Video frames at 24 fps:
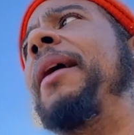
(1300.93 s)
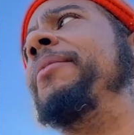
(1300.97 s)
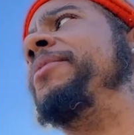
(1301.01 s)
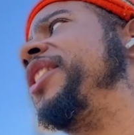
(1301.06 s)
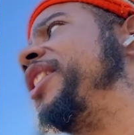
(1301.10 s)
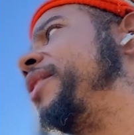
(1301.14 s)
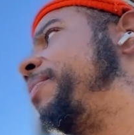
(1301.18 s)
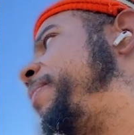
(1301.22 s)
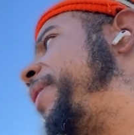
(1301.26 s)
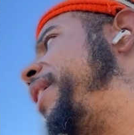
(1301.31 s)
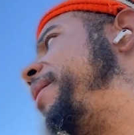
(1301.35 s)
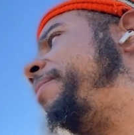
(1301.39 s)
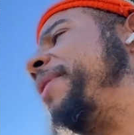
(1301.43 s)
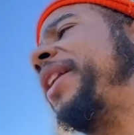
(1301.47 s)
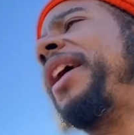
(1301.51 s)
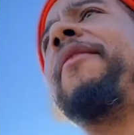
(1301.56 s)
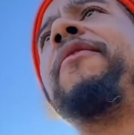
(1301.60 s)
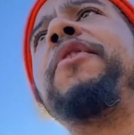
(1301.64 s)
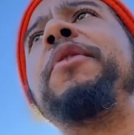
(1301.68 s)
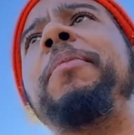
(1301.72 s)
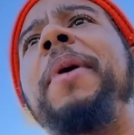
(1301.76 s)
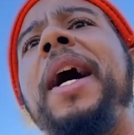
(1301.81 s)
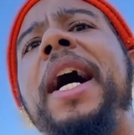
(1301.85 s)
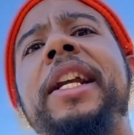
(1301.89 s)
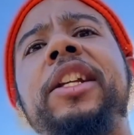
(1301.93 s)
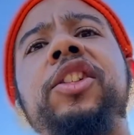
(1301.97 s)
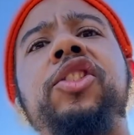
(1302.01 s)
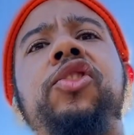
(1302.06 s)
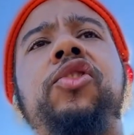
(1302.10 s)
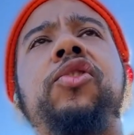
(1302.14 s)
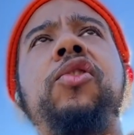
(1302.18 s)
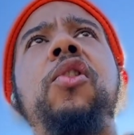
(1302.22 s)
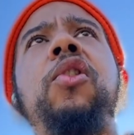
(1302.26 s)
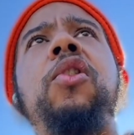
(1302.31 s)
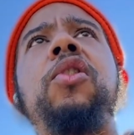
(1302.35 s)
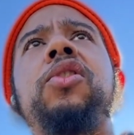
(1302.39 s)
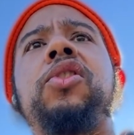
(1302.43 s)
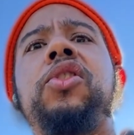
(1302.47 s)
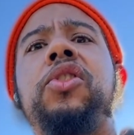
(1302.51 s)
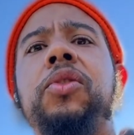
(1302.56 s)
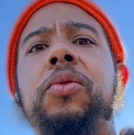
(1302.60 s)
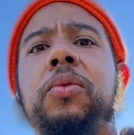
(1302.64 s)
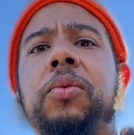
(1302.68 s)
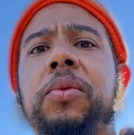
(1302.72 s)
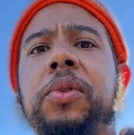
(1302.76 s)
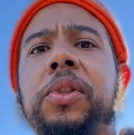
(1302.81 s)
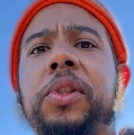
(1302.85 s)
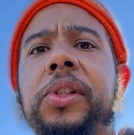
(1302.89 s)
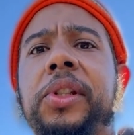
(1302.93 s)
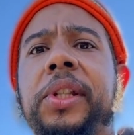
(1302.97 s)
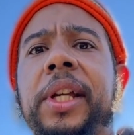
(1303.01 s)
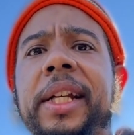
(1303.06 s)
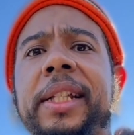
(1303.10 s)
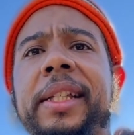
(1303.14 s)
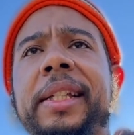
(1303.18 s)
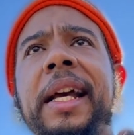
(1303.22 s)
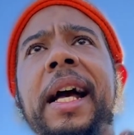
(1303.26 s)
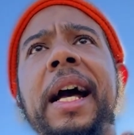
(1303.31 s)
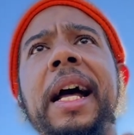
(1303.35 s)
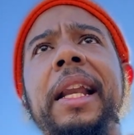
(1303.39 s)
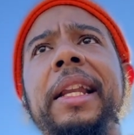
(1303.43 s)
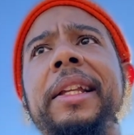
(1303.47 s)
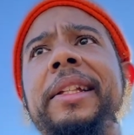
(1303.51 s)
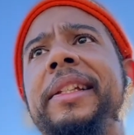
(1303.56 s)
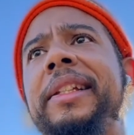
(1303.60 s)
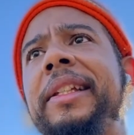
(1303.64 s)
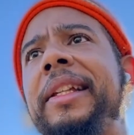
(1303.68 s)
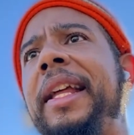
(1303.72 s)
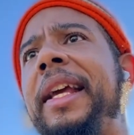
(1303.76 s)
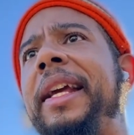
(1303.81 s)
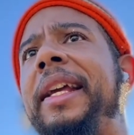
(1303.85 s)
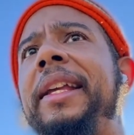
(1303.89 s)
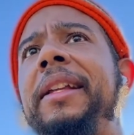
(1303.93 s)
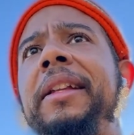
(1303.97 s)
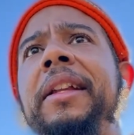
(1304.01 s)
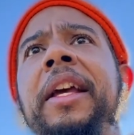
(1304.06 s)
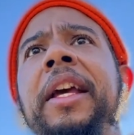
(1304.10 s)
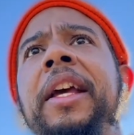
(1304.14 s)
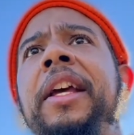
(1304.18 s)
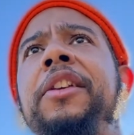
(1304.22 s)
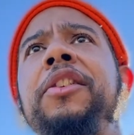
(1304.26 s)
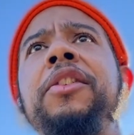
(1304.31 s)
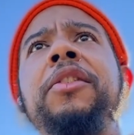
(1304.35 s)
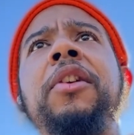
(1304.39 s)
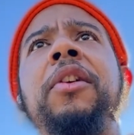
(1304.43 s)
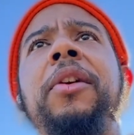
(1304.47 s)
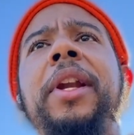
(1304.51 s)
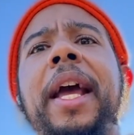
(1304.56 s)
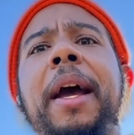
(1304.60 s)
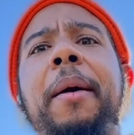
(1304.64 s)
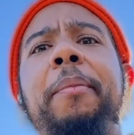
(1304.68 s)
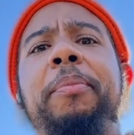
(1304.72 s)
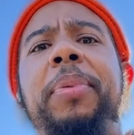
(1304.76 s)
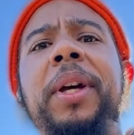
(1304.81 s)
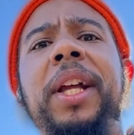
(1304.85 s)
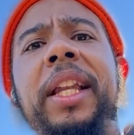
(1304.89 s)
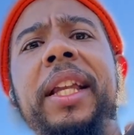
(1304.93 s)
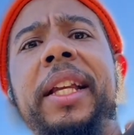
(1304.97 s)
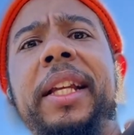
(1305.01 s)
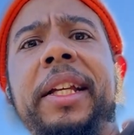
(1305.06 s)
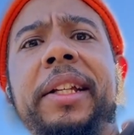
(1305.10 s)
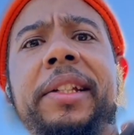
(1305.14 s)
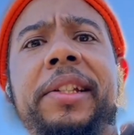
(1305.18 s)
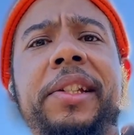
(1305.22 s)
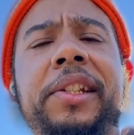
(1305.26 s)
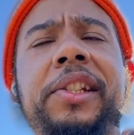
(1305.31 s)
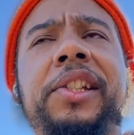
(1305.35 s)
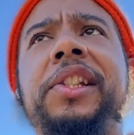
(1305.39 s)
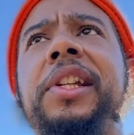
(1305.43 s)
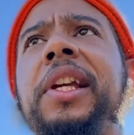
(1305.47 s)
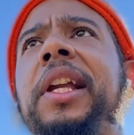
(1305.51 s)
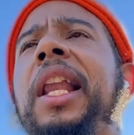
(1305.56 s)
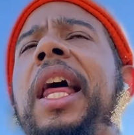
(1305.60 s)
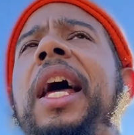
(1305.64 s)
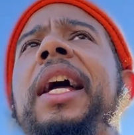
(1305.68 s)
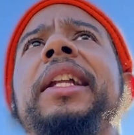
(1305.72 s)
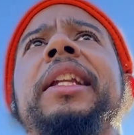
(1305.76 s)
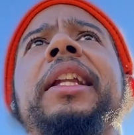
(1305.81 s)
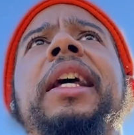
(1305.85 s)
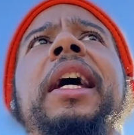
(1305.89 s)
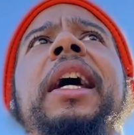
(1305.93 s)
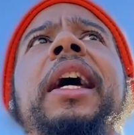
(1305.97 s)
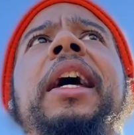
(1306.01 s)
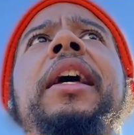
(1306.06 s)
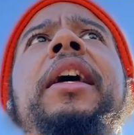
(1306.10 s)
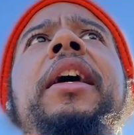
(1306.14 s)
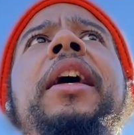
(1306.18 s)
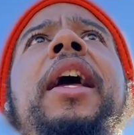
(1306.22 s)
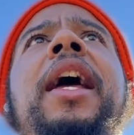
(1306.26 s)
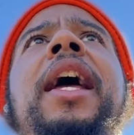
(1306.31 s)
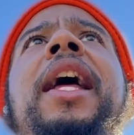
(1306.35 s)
I'm just peeping everybody's strong suits, their talents and they, you know, their abilities and shit like that.